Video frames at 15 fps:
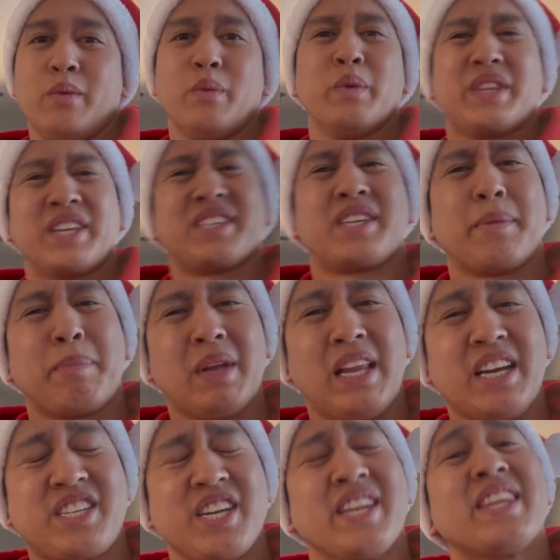with the
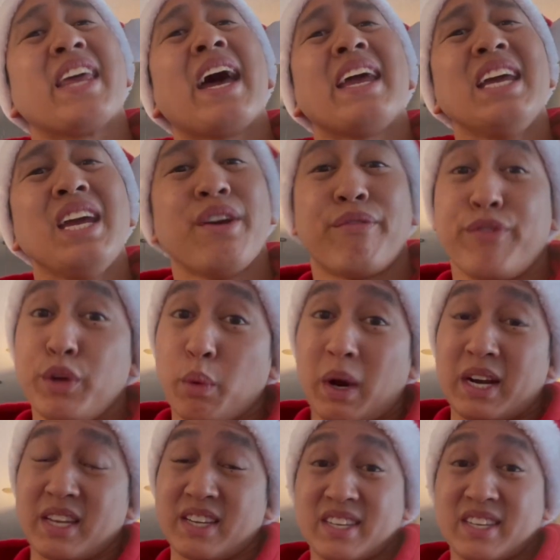stipulation that if you wanted to